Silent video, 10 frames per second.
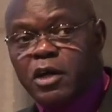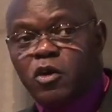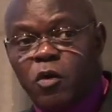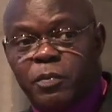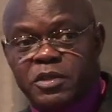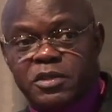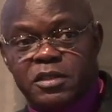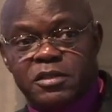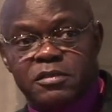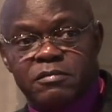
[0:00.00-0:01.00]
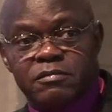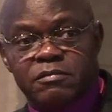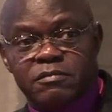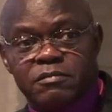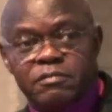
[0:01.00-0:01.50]
and hopelessness.
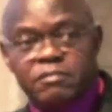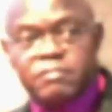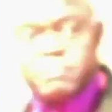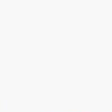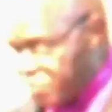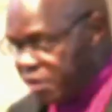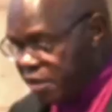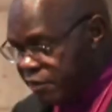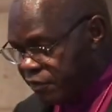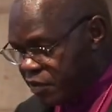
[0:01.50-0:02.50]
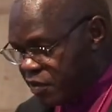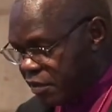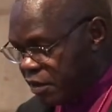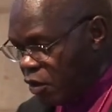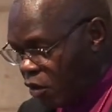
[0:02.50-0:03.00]
I believe it's
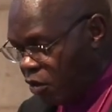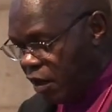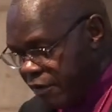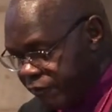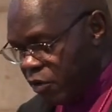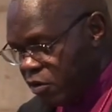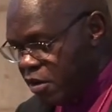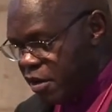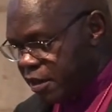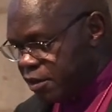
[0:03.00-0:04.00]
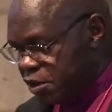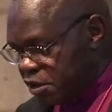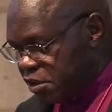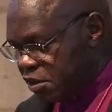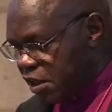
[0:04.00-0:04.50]
at the local level that
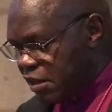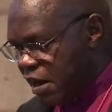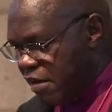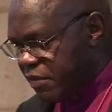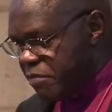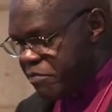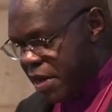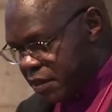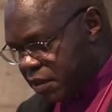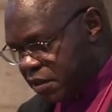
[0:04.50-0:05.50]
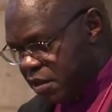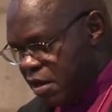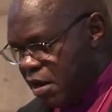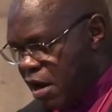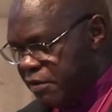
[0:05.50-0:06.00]
churches can have the best
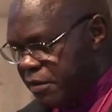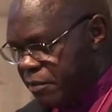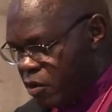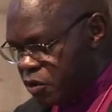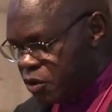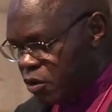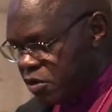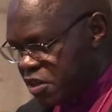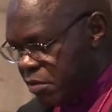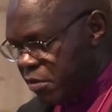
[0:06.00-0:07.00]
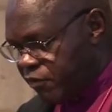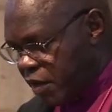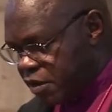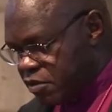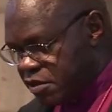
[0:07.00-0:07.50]
and the most long-term
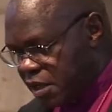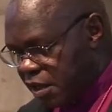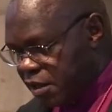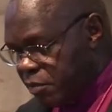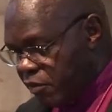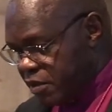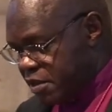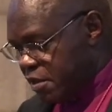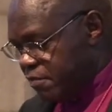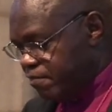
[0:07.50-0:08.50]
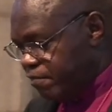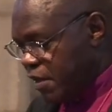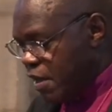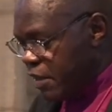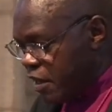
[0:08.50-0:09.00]
effect on tackling poverty.
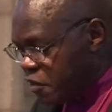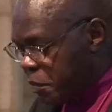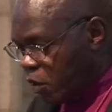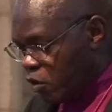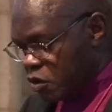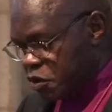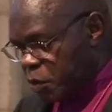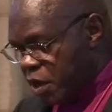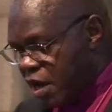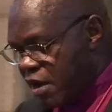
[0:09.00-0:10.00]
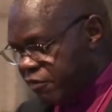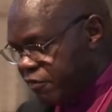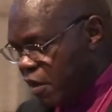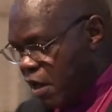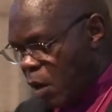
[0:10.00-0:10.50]
That is because we
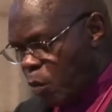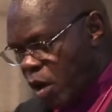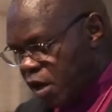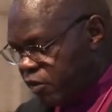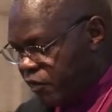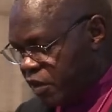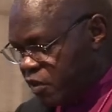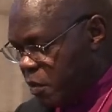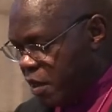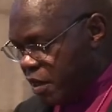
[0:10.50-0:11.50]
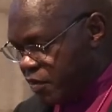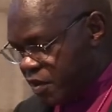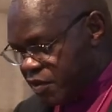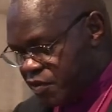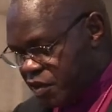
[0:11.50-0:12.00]
have a wealth of experience
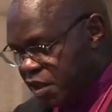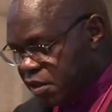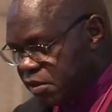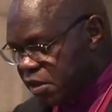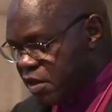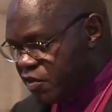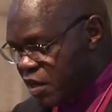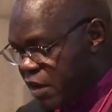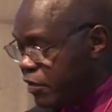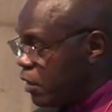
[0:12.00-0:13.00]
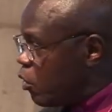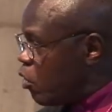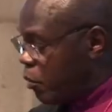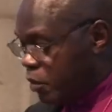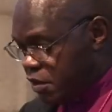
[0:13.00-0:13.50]
and skill in serving
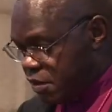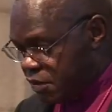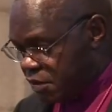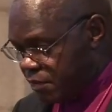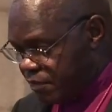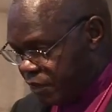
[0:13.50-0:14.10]
local communities.